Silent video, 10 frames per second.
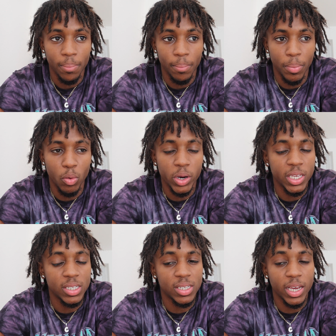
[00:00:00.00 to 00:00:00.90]
but what
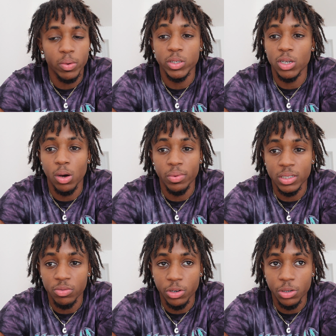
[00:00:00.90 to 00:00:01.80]
he said was
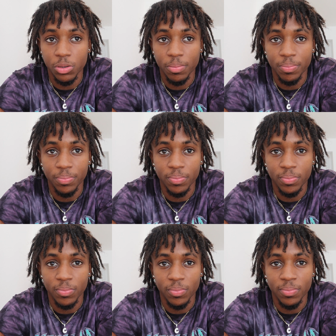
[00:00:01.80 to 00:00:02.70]
always real.
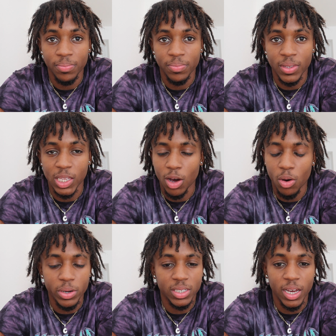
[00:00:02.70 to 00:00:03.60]
He
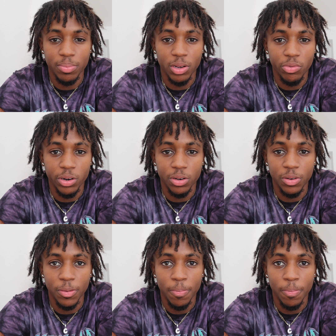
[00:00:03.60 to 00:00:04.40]
always kept it real.